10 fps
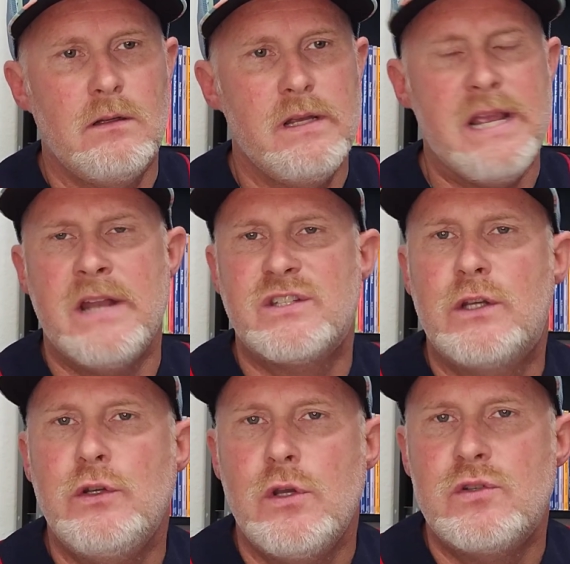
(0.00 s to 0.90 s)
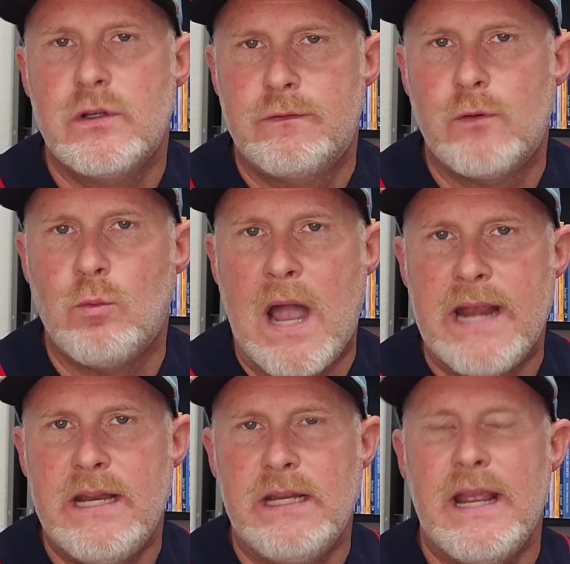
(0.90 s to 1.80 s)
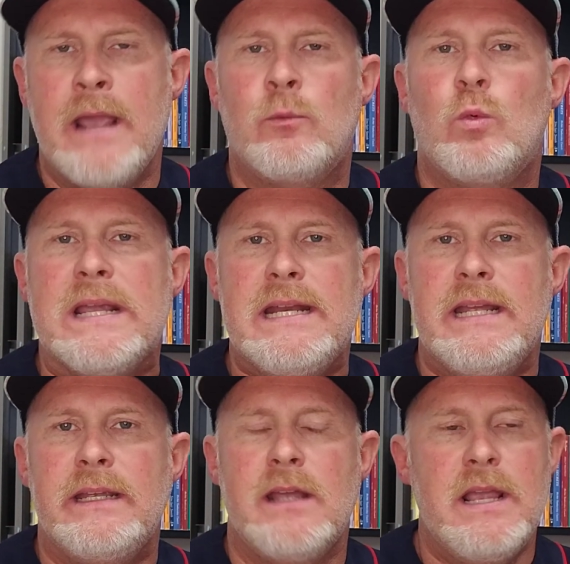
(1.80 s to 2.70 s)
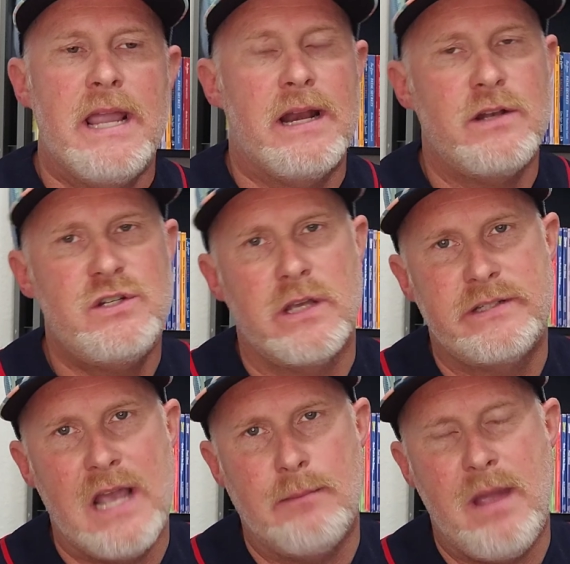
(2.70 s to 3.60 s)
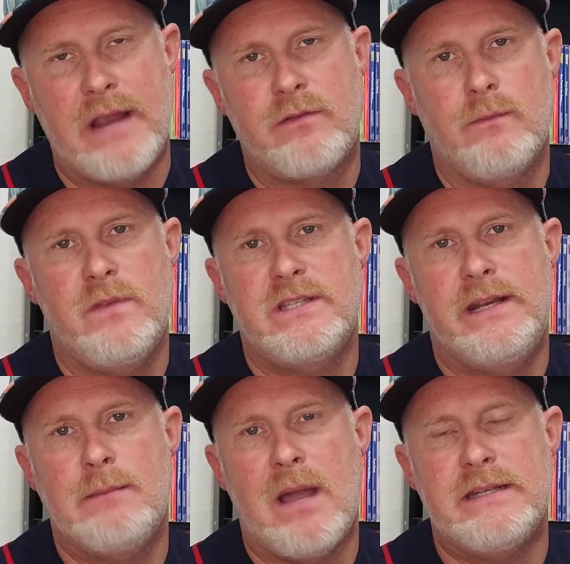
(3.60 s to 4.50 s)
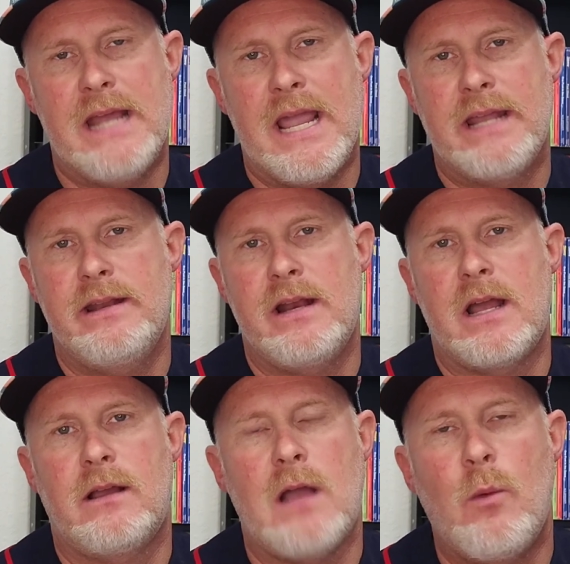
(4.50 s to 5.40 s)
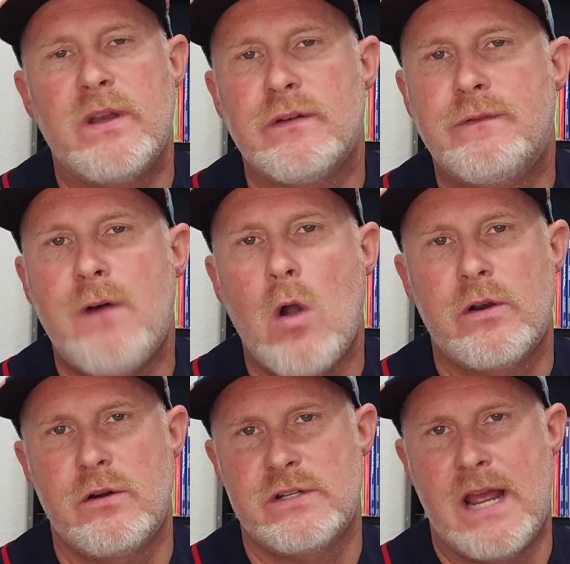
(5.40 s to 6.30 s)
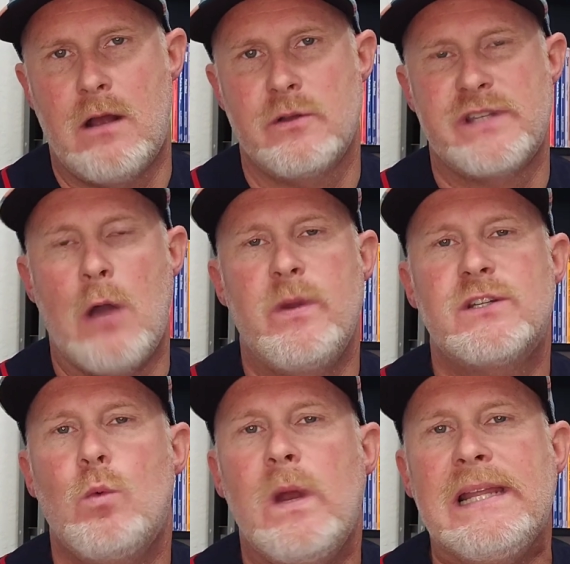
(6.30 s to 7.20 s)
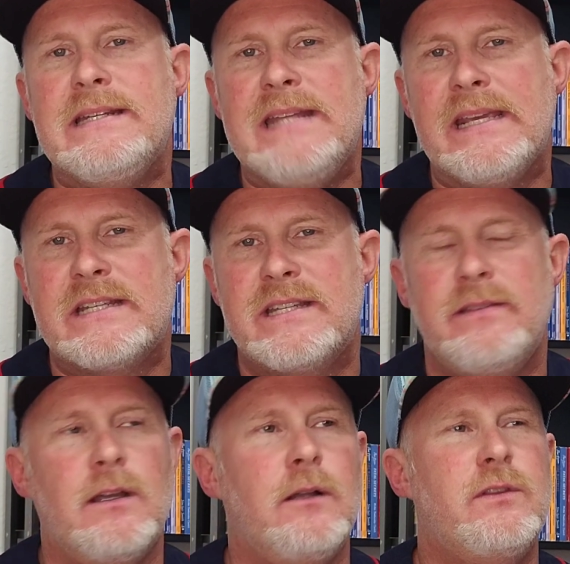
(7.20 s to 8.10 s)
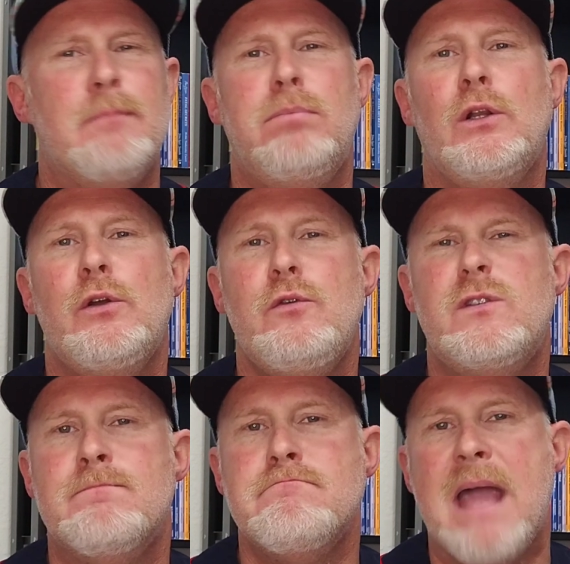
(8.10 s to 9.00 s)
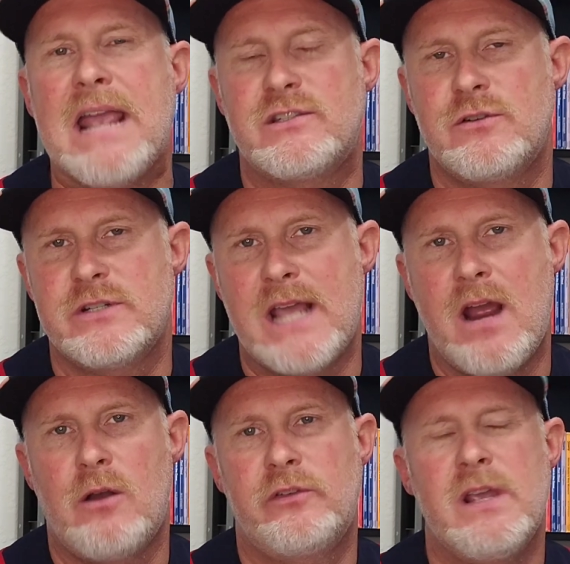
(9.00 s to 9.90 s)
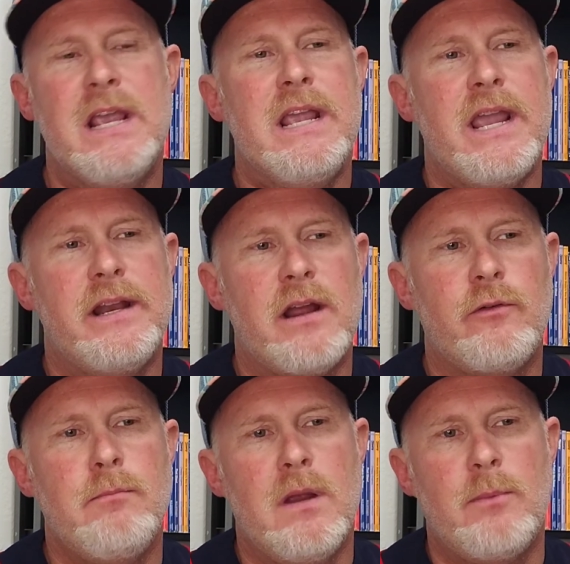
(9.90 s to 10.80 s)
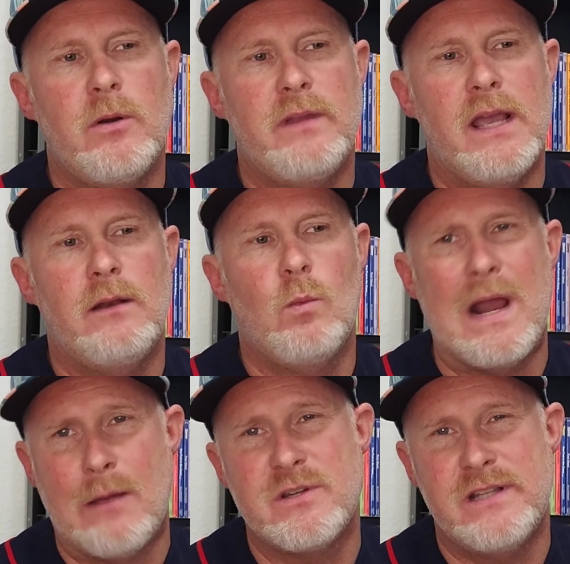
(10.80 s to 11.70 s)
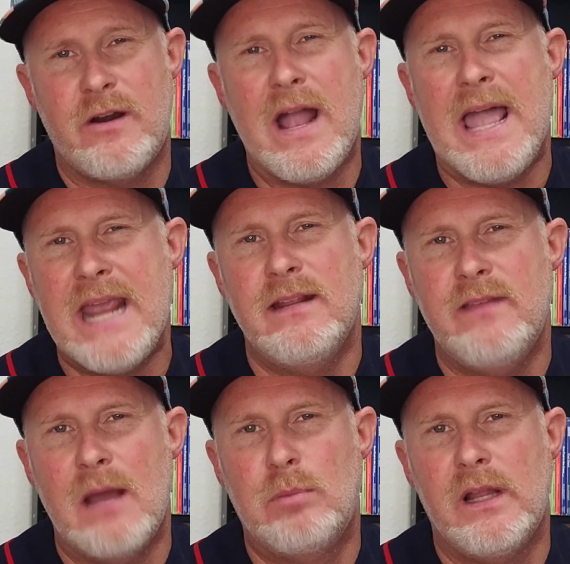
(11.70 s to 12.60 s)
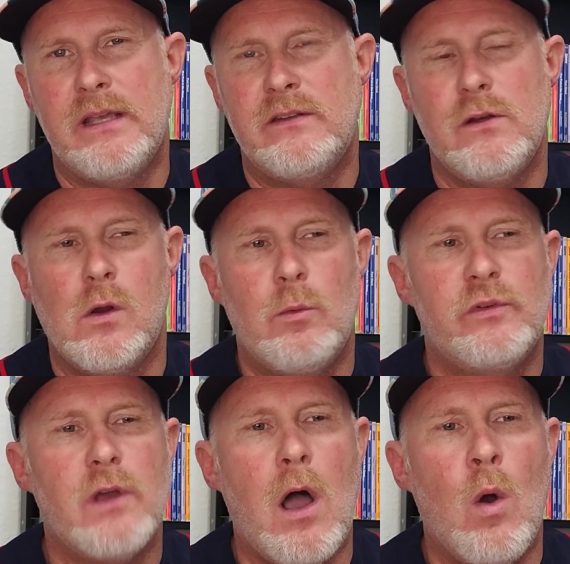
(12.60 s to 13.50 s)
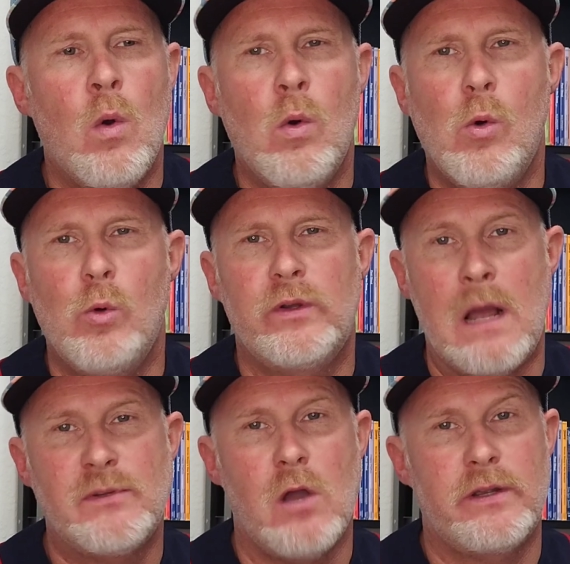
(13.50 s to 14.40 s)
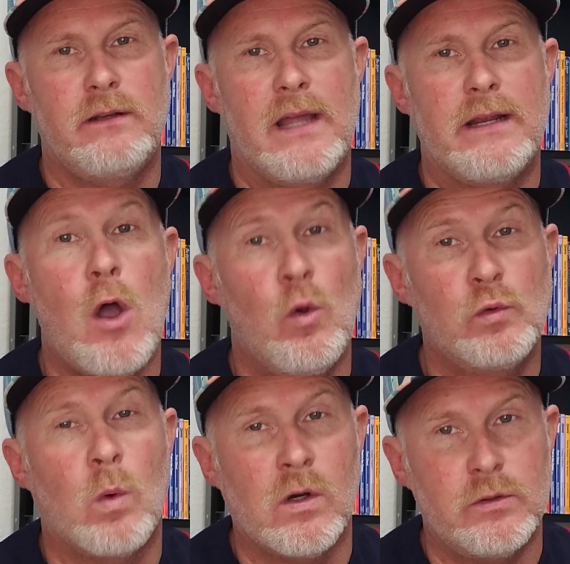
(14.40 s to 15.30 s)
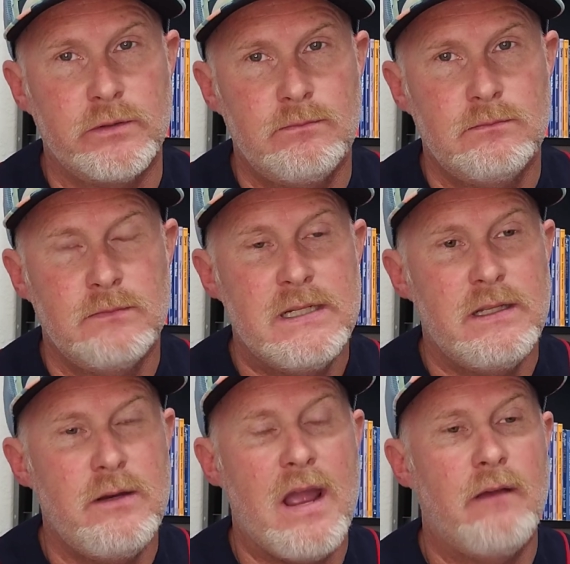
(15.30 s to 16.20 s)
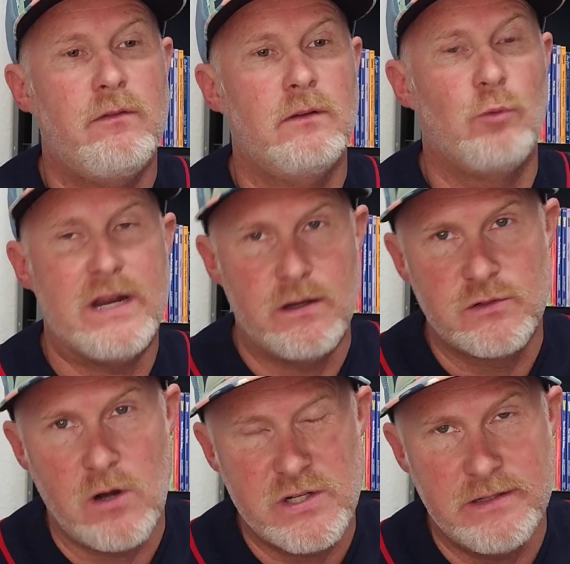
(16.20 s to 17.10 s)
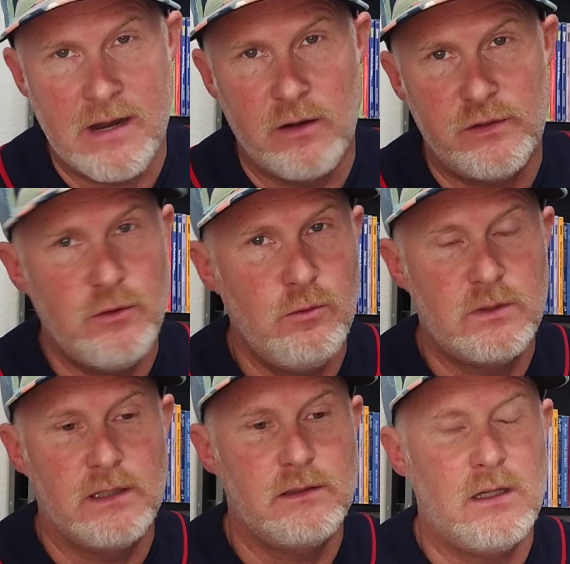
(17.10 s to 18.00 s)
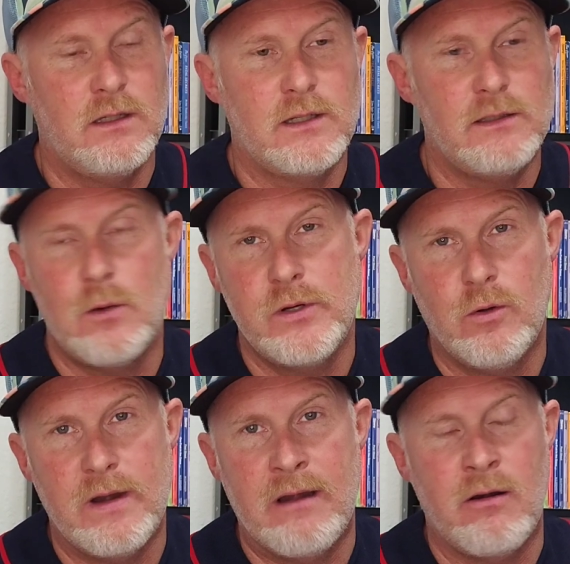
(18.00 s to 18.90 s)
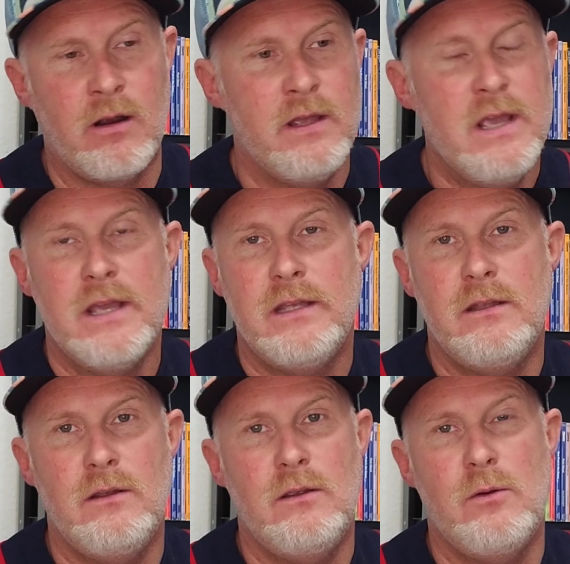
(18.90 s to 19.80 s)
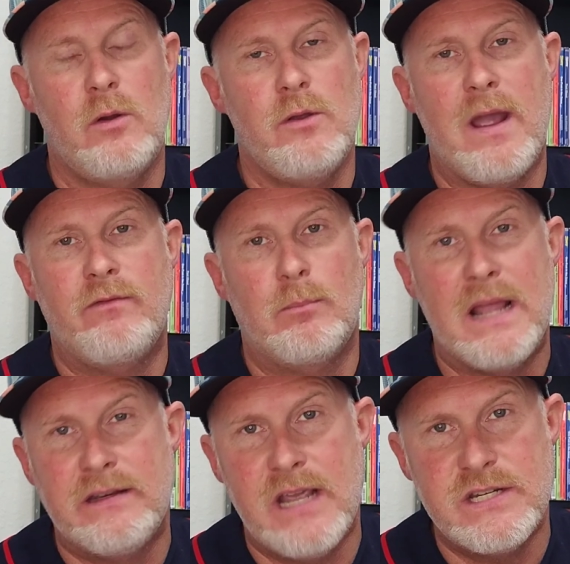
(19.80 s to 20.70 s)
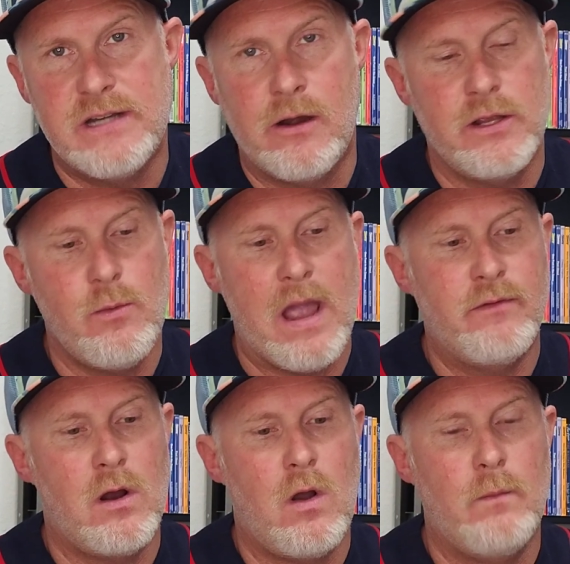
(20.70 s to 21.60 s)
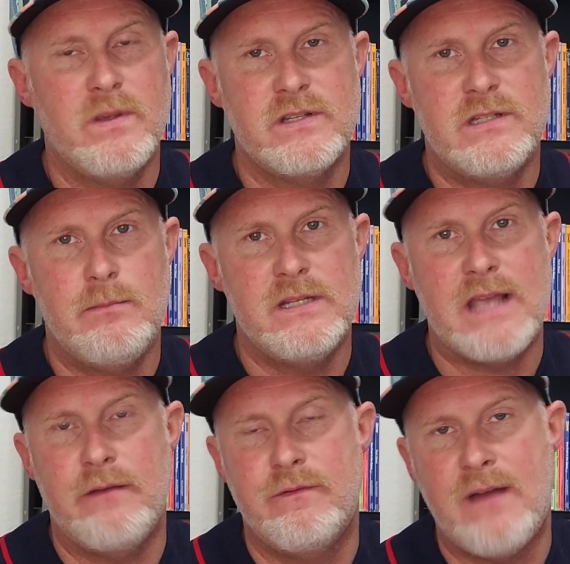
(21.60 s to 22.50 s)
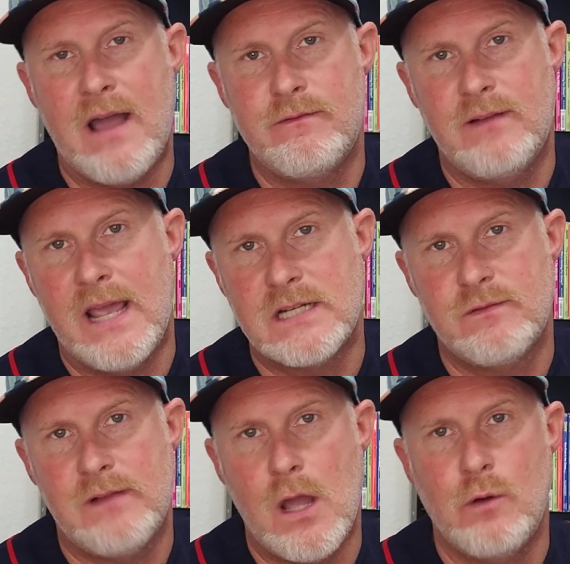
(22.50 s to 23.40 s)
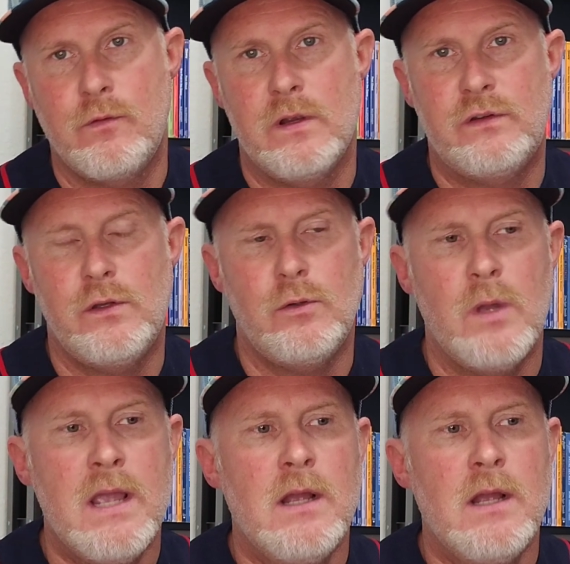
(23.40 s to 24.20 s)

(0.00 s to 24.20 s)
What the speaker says: It's conducive for writing and reading. And I just got back from visiting my dad, and I went to Faulkner's house. I went to Willie Dixon, the blues master's house. And I remembered that while I was there, I hated that place. You know, it was old. I'm talking like old world. You have Reconstruction era too, colonial era. You know, you have the plantation era, you have it all. Mississippi's had 5 flags fly over it too.